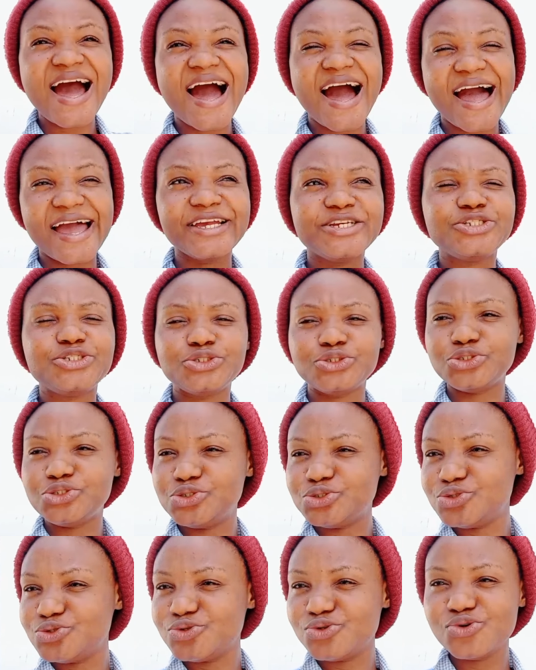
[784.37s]
I should
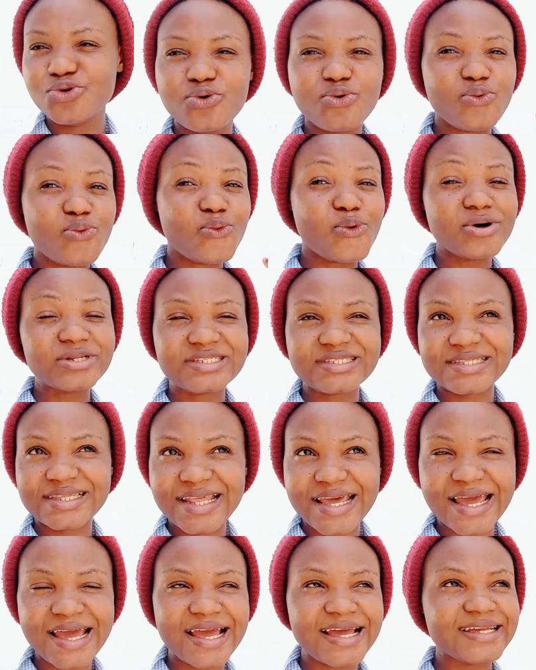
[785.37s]
do, what's
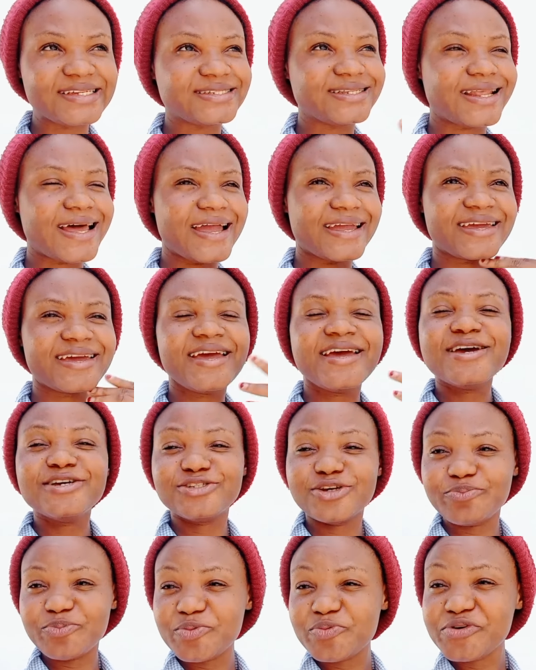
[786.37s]
next. Like,
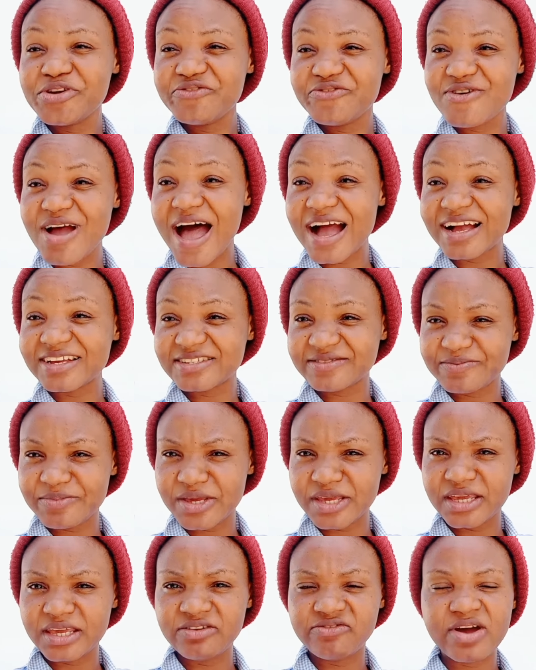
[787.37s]
some people even ask
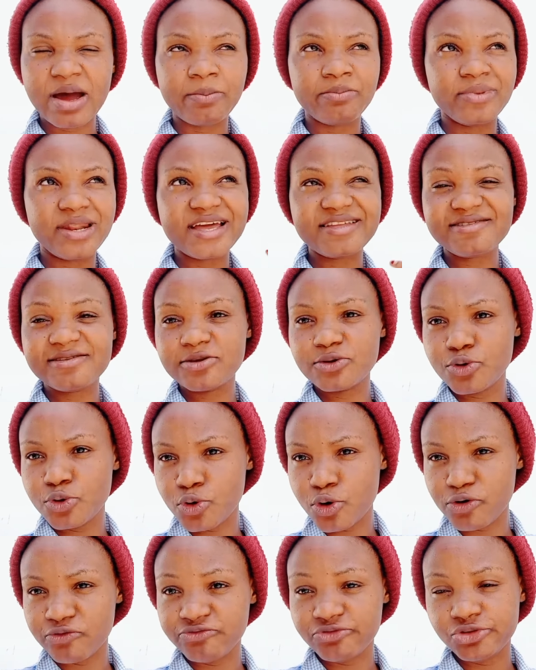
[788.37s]
me if I'm letting go
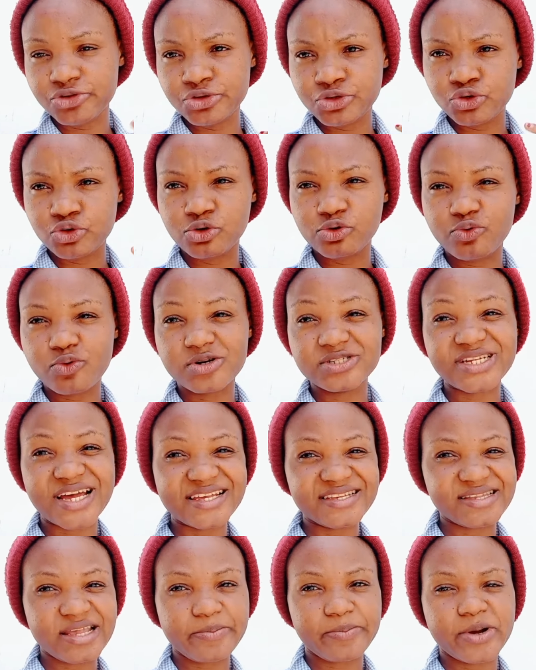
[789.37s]
of YouTube once I
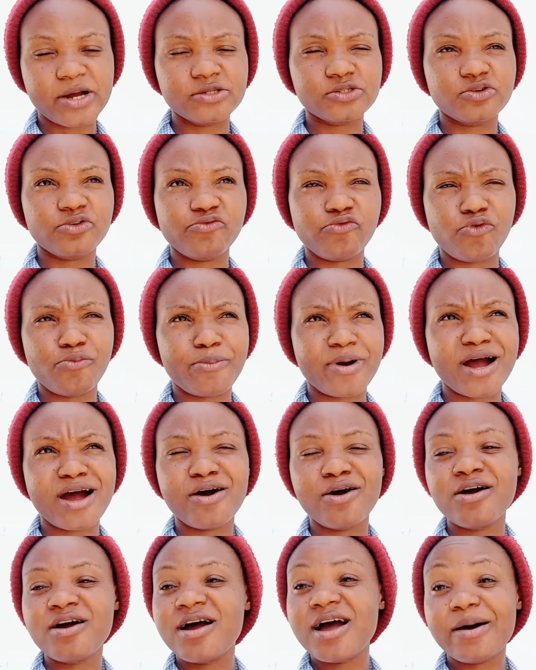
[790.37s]
step out of
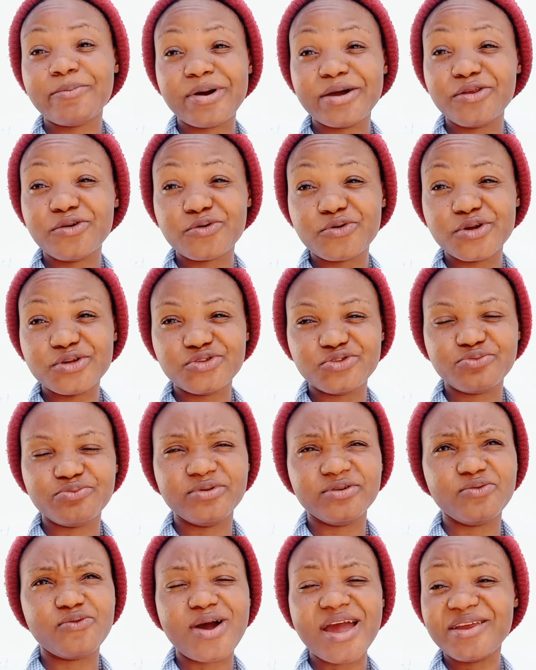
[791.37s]
Oman, am I not going to
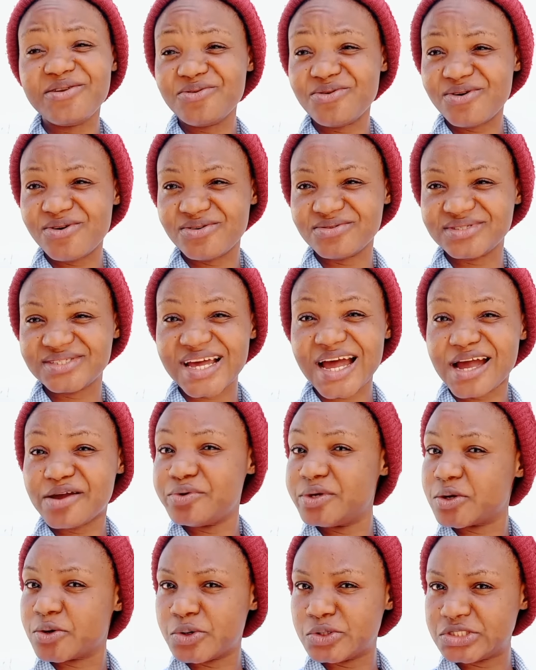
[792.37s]
be? Why not? I
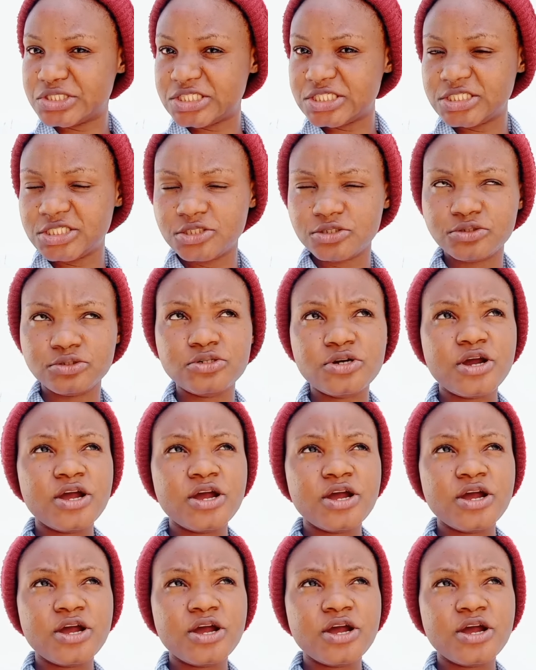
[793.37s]
will continue.